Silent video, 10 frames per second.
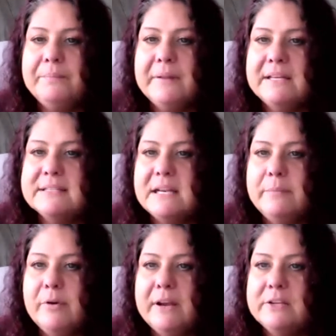It's going
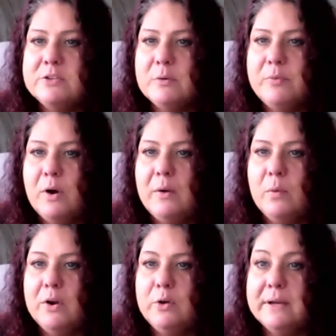to bring you to a point
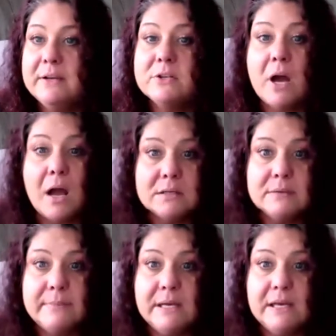where you can talk
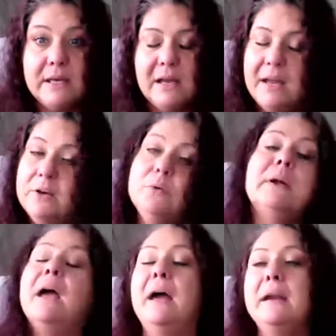to me and you
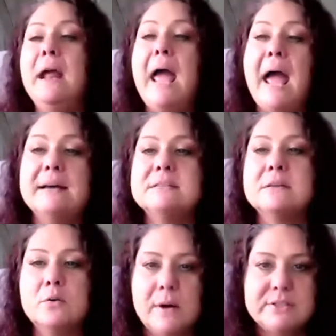can ask
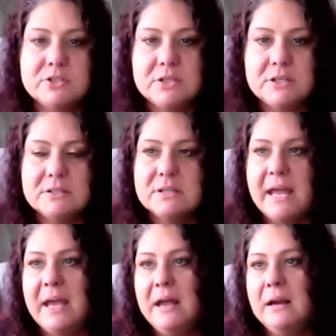questions
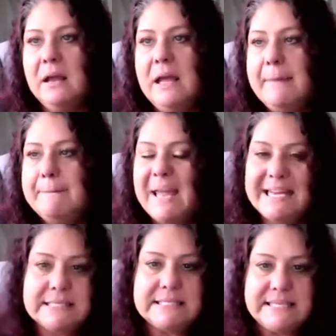and
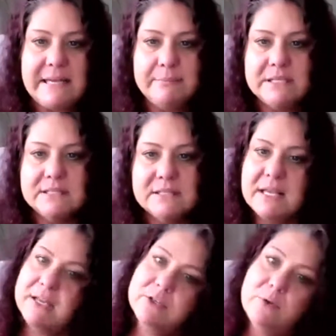make statements
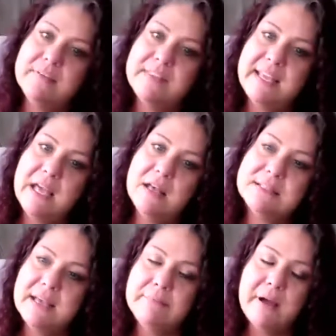and do everything else.
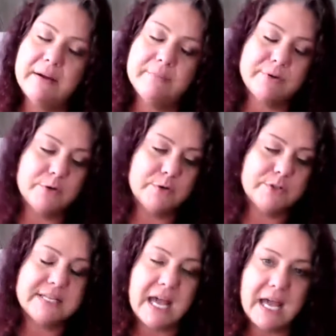And my
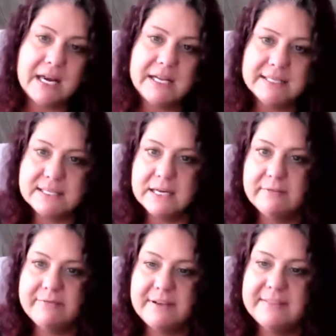producer, Todd, is going
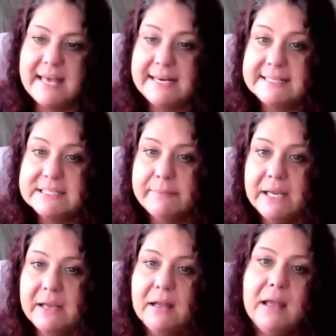to feed that into
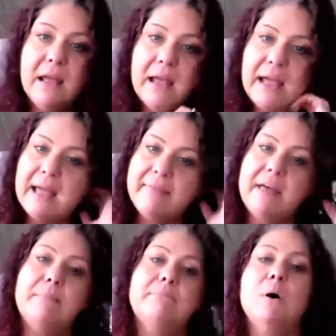me. And
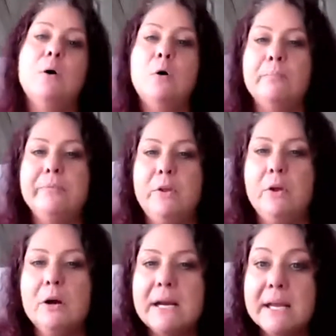then boom,
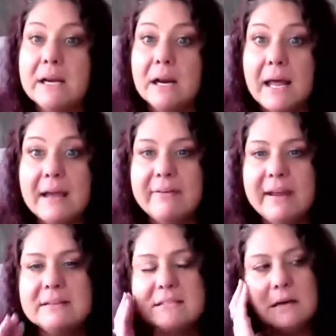you're going to get a live
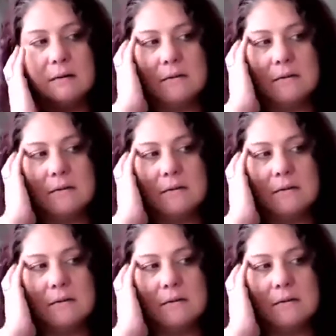answer.